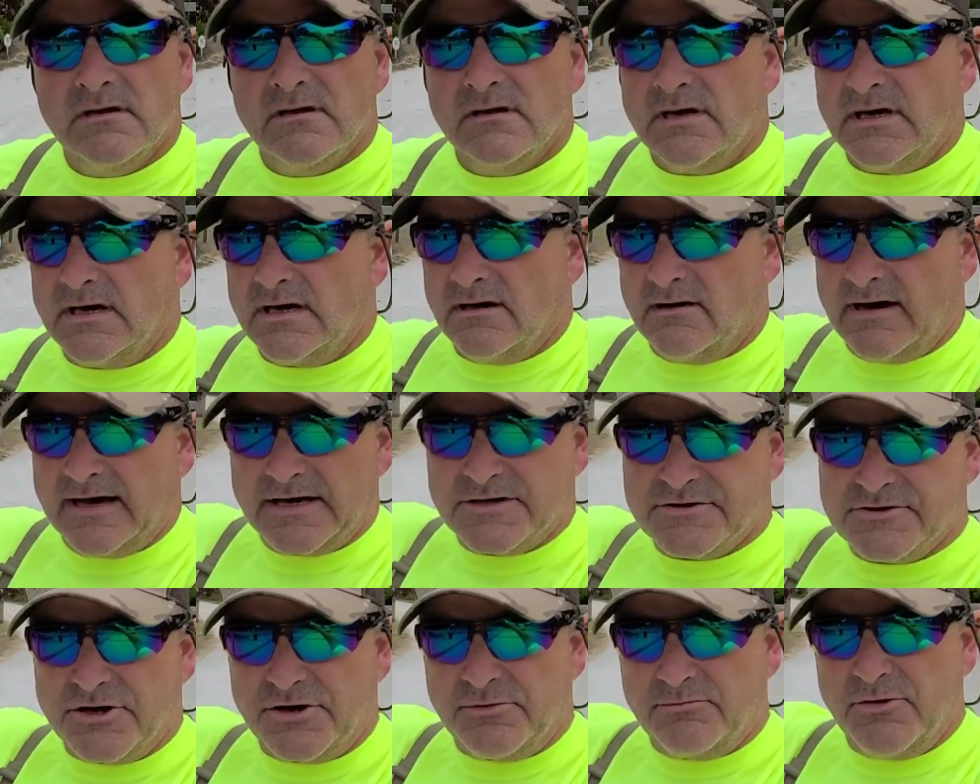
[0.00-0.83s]
a lot
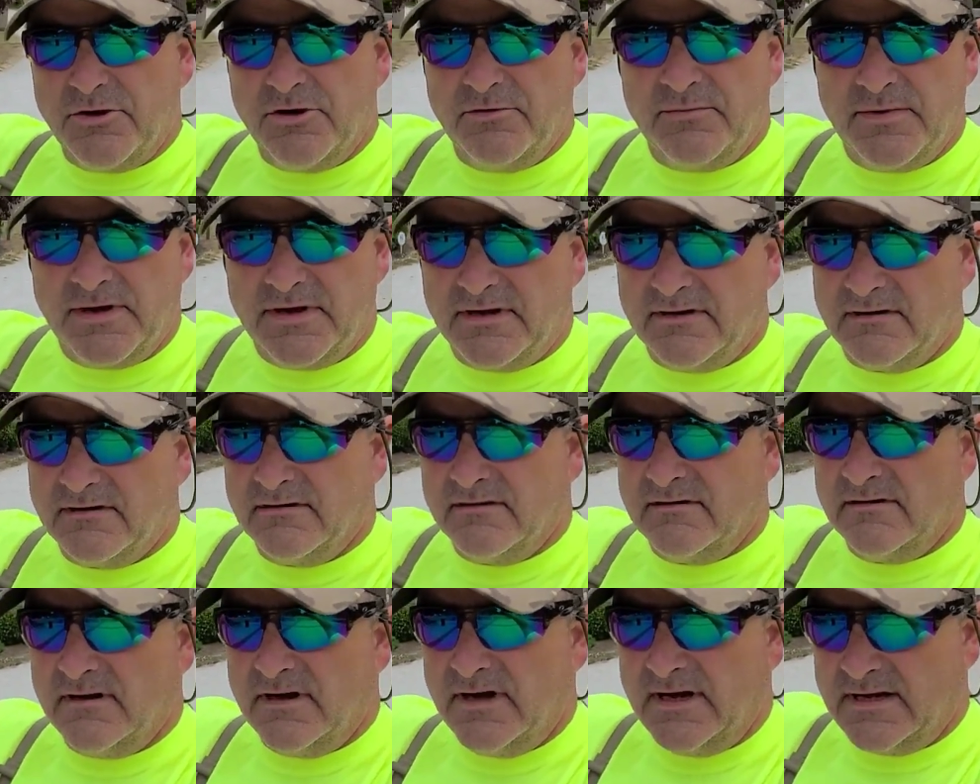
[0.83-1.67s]
of street movement
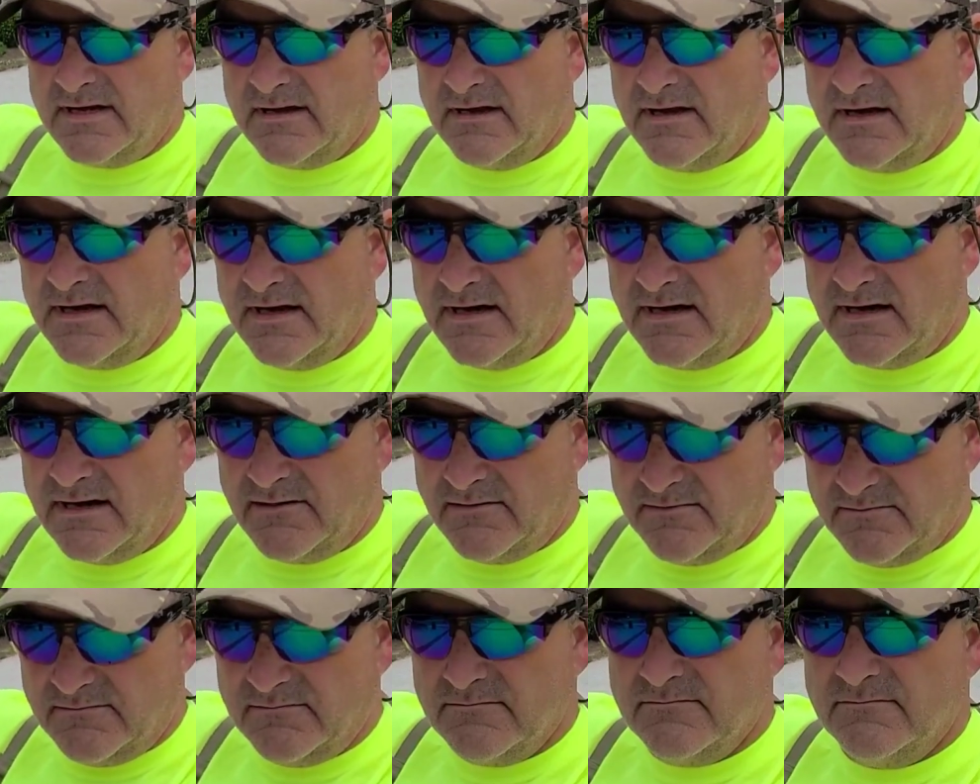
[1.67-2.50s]
and
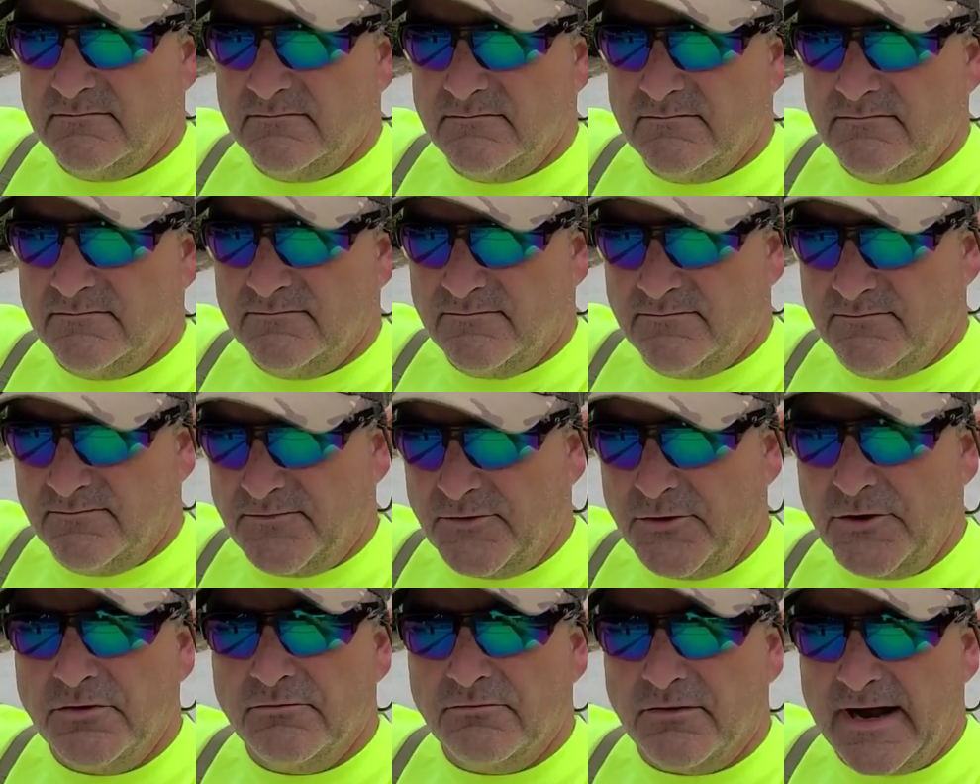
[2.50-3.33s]

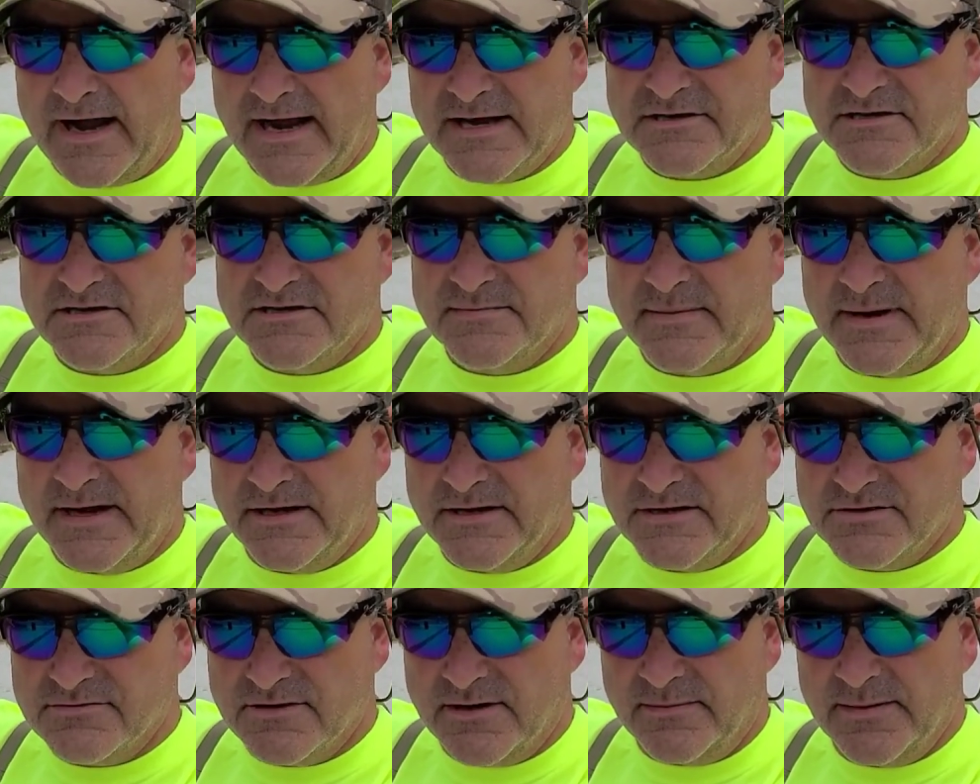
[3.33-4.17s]
food rations being
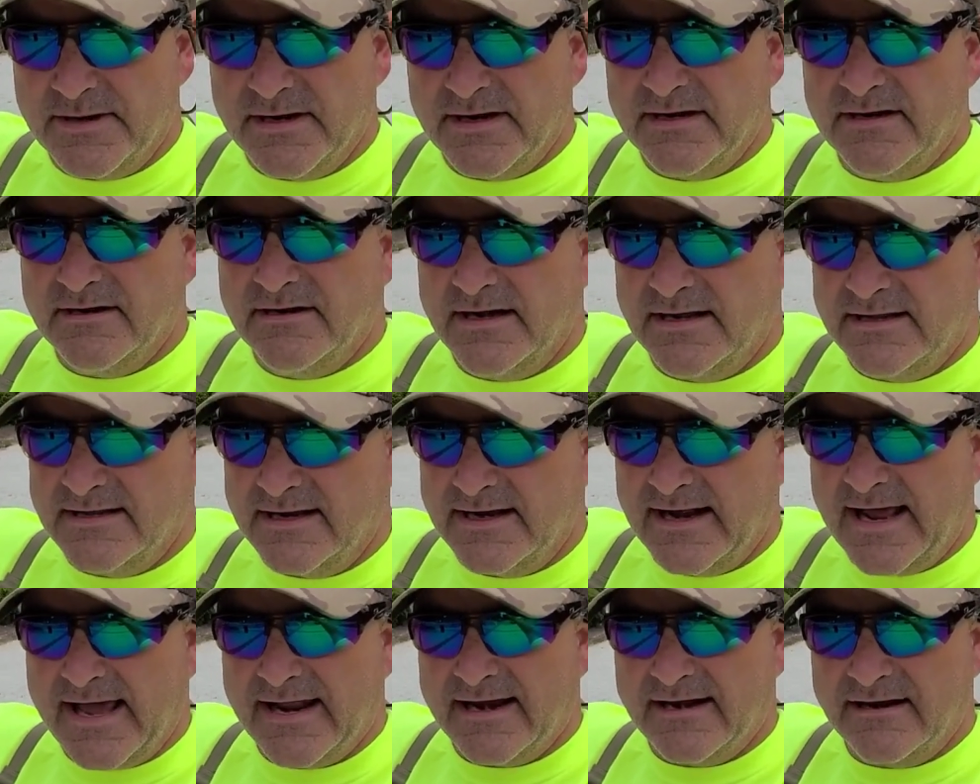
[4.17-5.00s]
distributed, and then
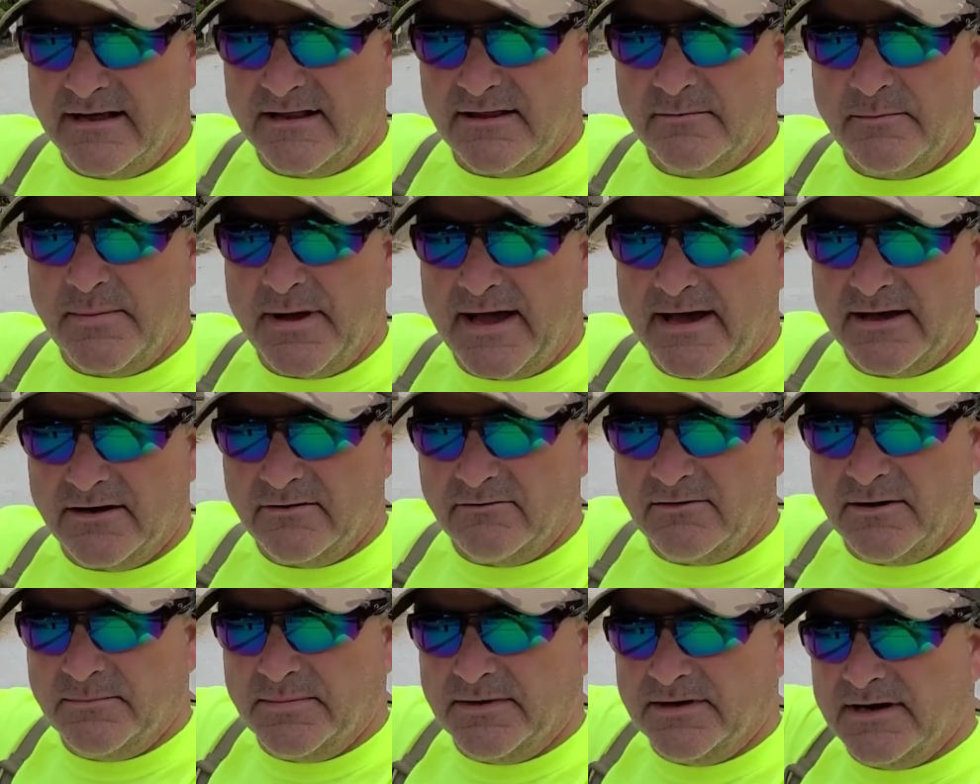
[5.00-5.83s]
they had another
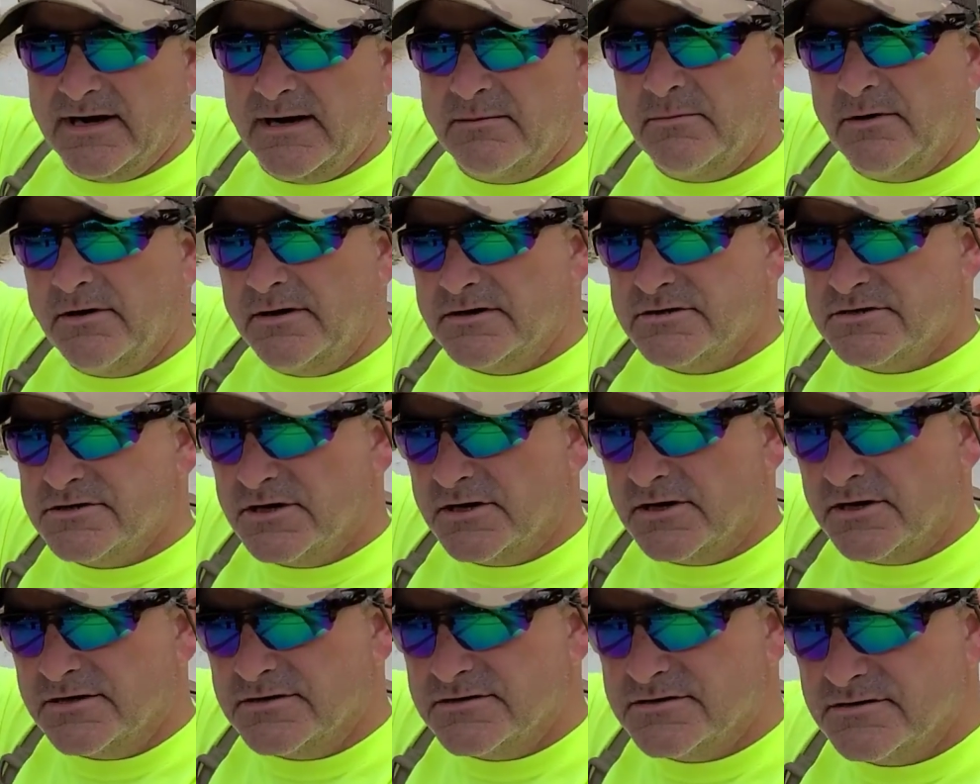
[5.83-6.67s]
battle up at Cumberland
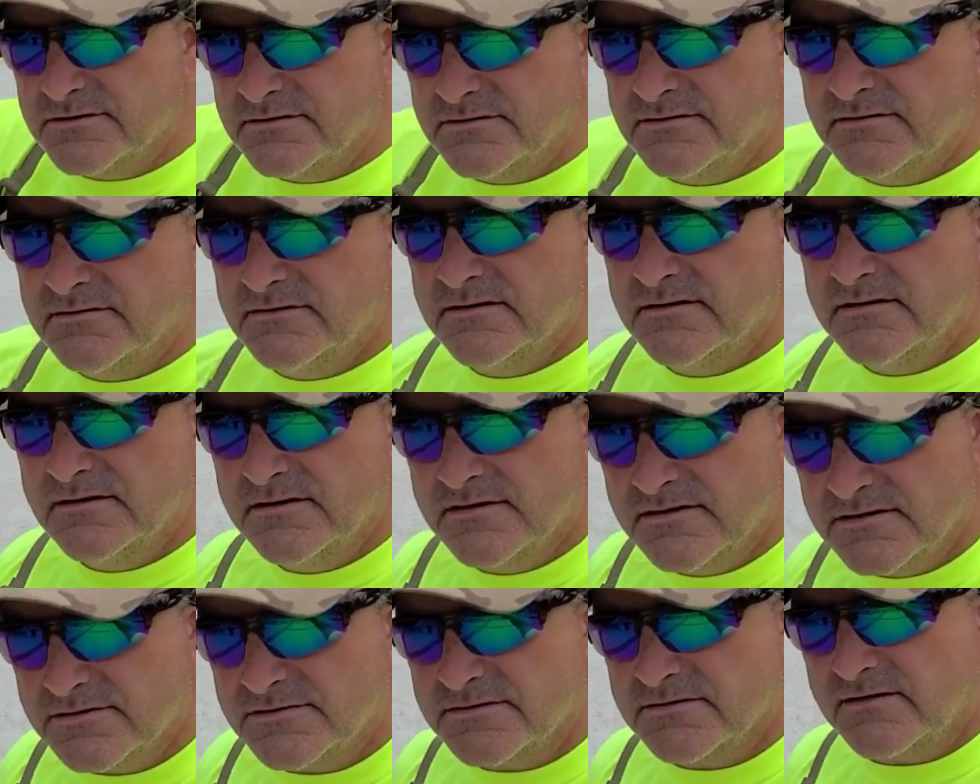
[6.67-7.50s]
Church.
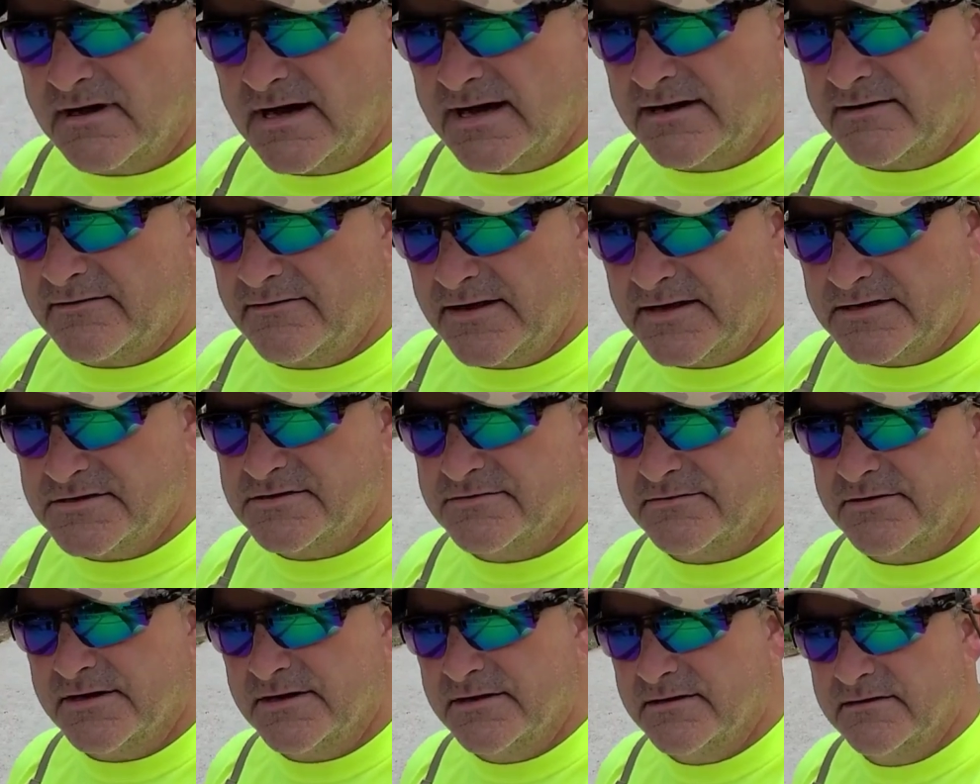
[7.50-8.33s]
So there's a lot of
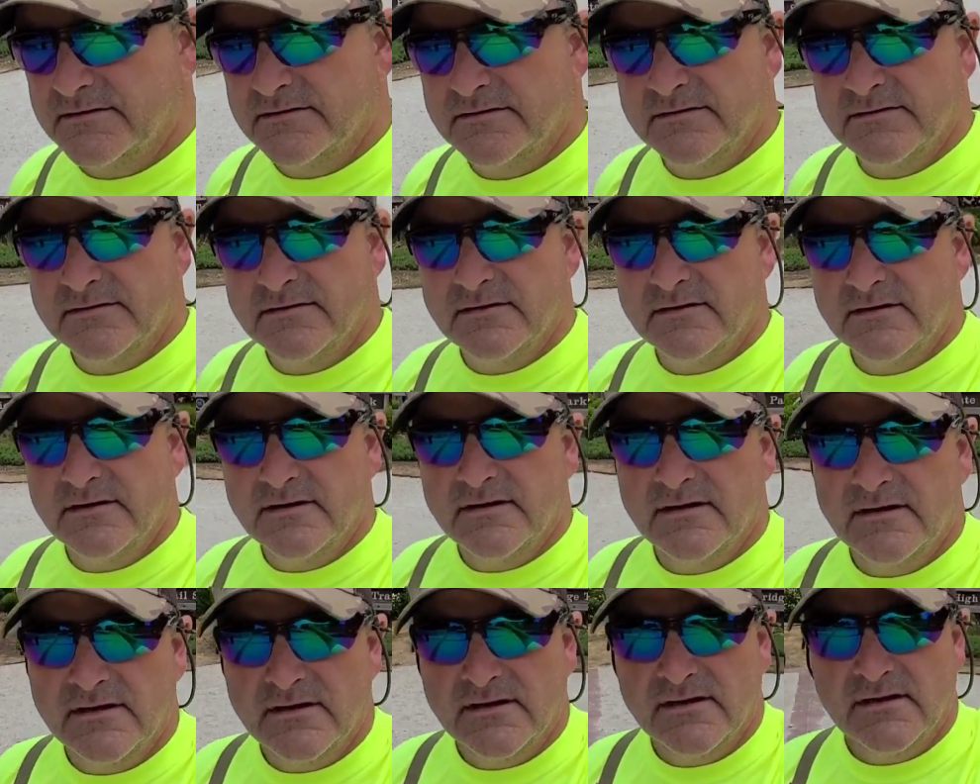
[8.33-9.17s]
history.
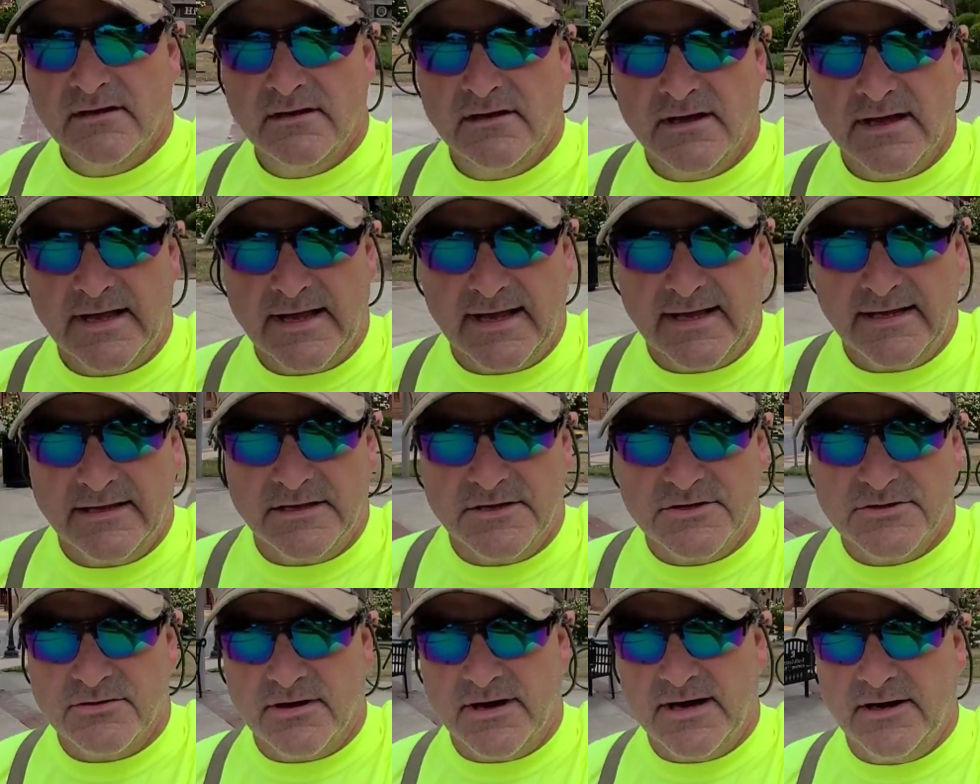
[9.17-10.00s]
And the
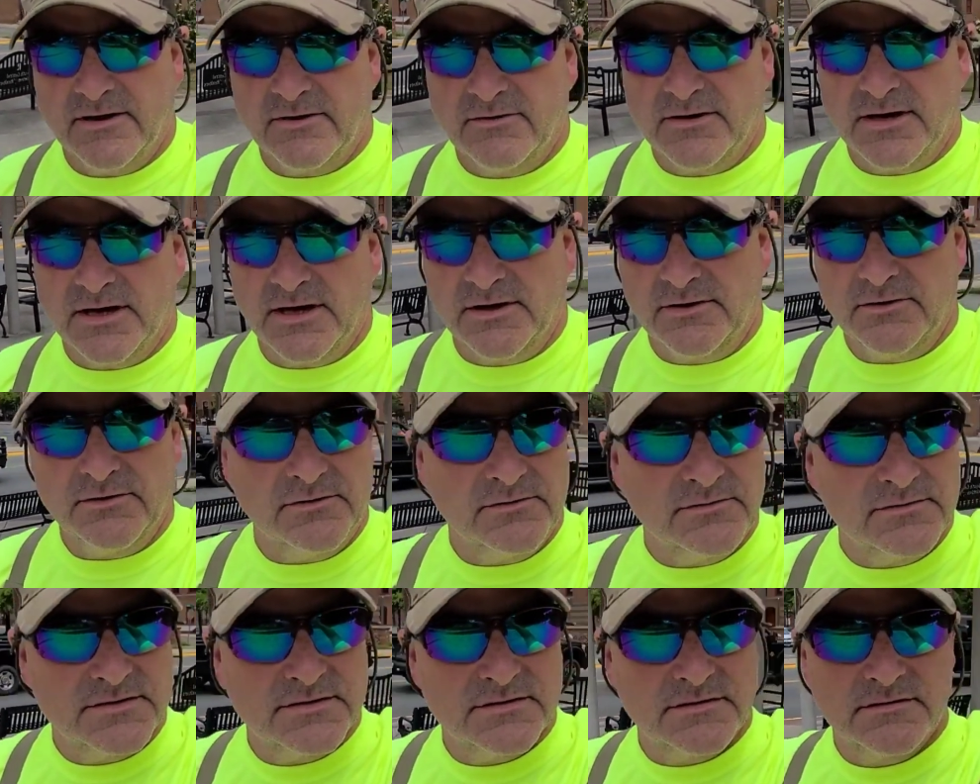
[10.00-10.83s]
trail
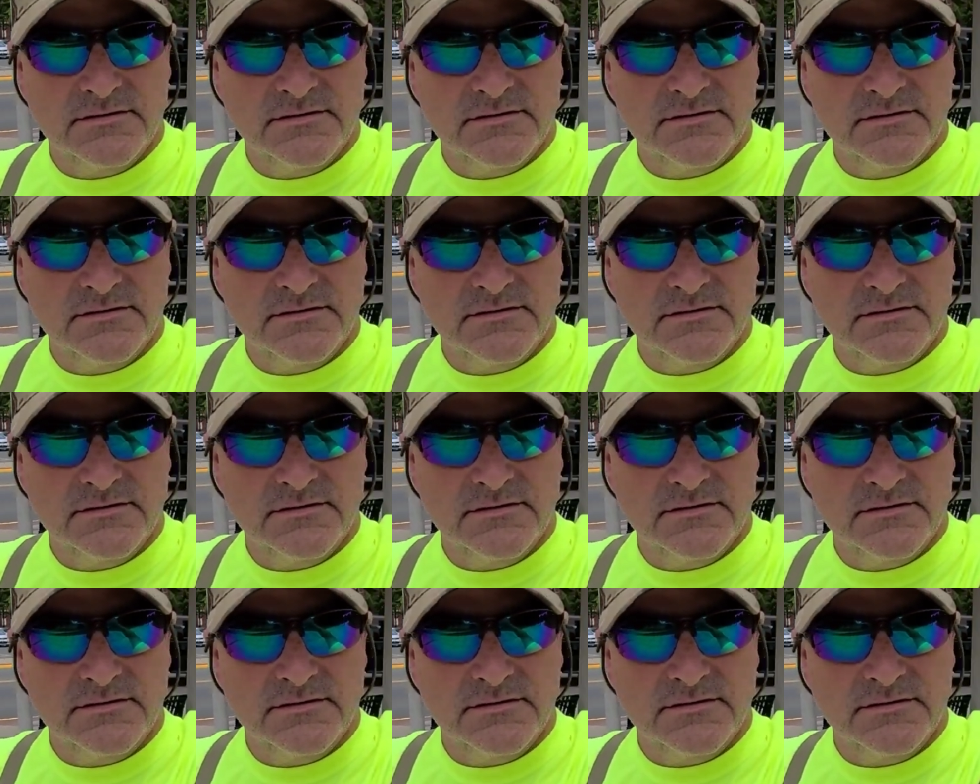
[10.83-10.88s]
goes